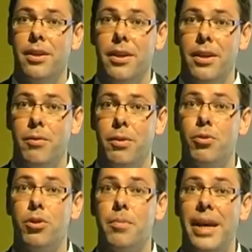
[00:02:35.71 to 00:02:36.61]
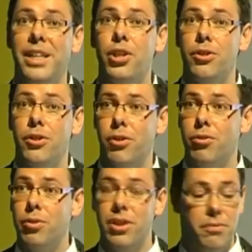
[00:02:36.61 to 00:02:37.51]
uh, with some Asian
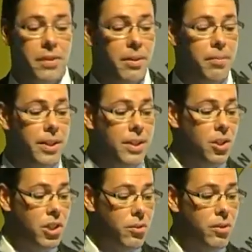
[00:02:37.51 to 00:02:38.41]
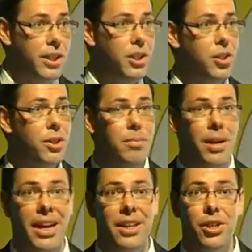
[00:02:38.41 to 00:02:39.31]
countries, Philippines, Indonesia,
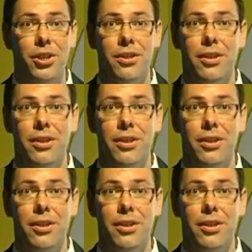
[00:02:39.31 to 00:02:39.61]
Malaysia,